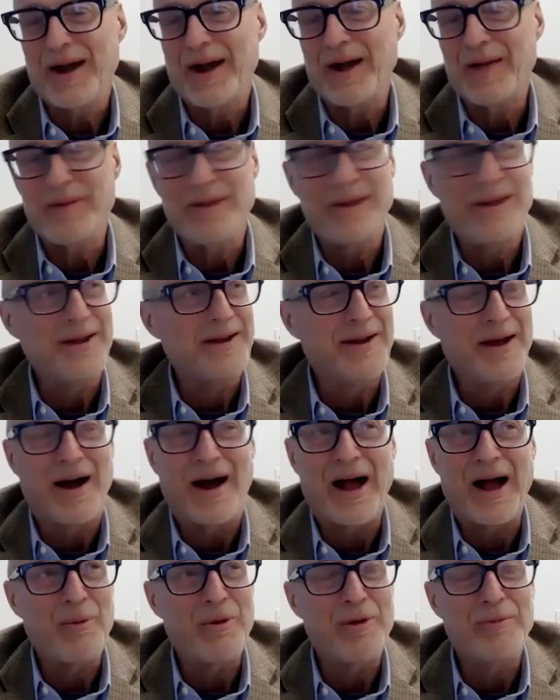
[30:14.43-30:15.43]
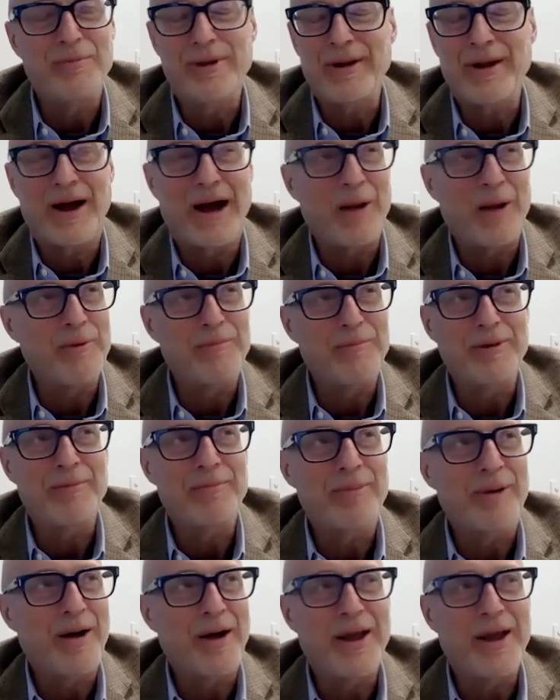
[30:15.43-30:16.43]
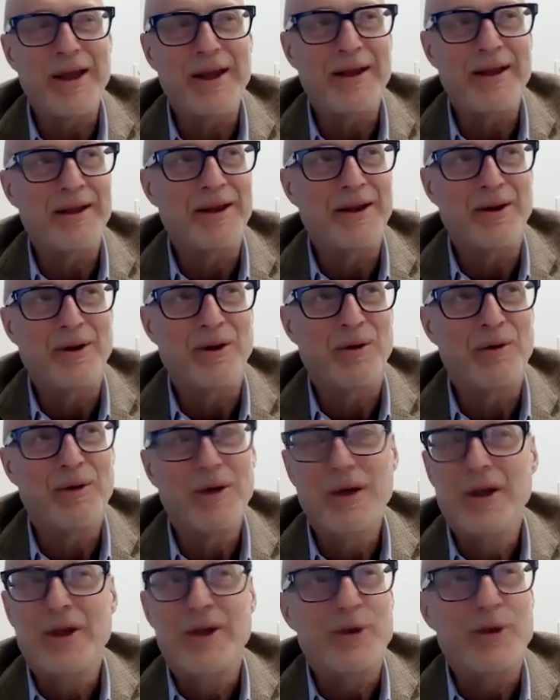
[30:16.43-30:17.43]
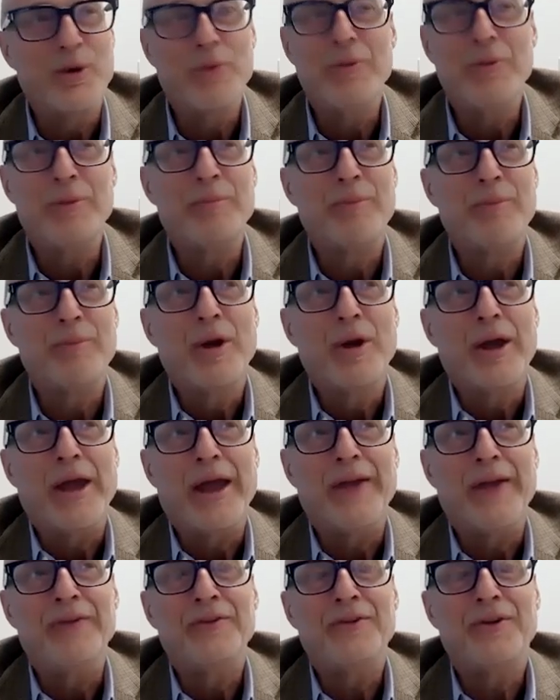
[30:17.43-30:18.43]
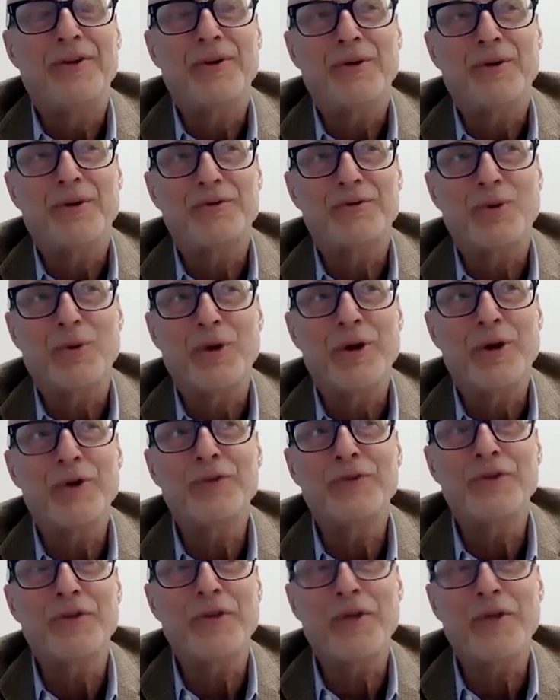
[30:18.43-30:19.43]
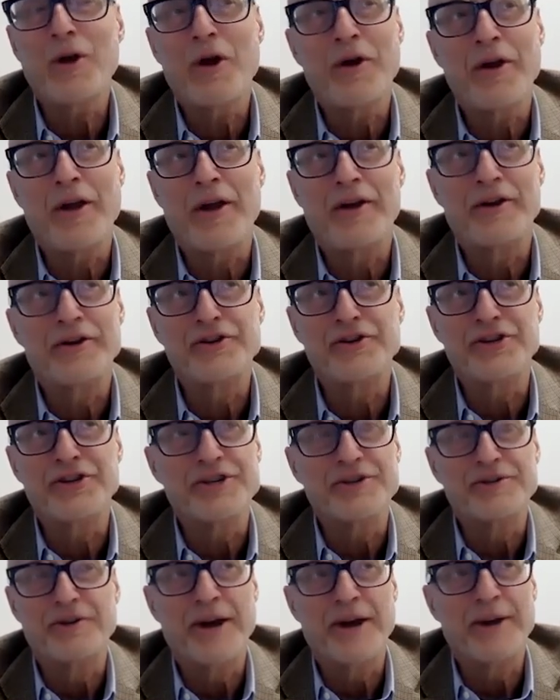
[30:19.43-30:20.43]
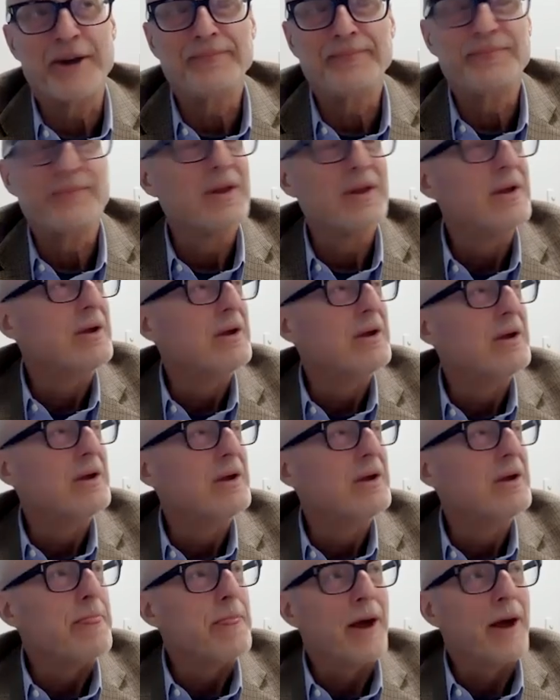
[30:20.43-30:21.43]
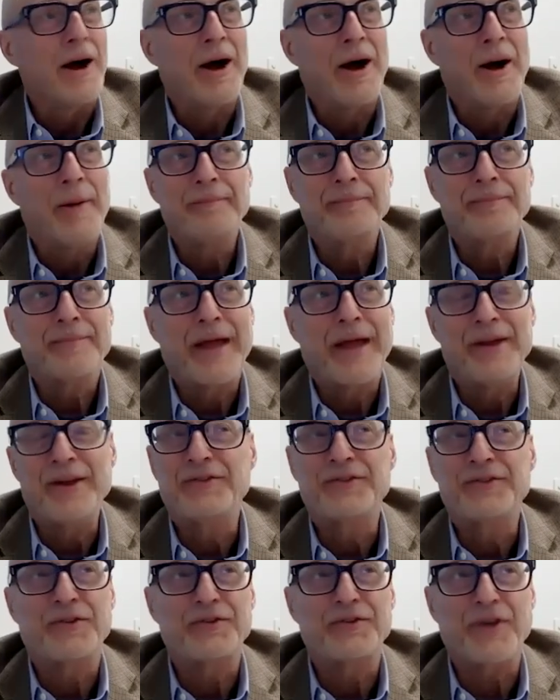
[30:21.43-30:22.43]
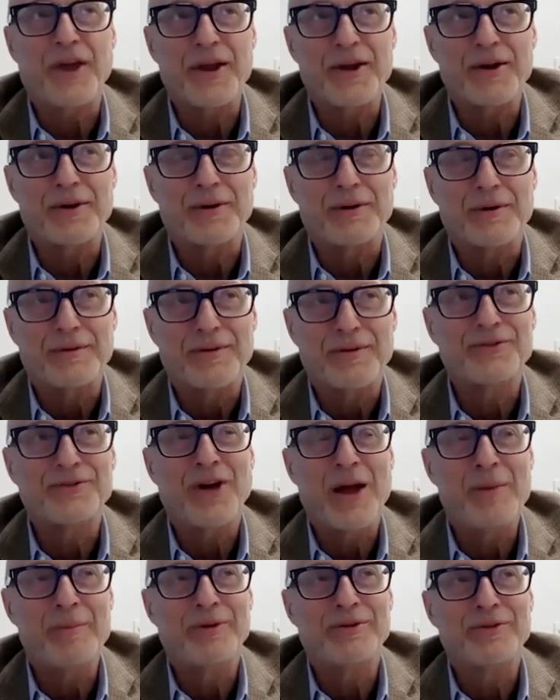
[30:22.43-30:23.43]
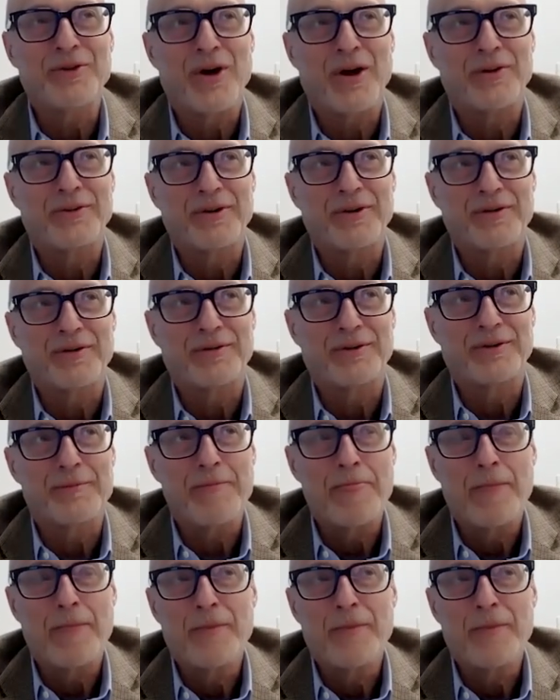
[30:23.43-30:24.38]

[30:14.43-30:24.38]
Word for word: I mean, I would be, I would be buying, you know, you would be until, so here's the thing on energy, right? Um, and it's a cycle. This time it's not different.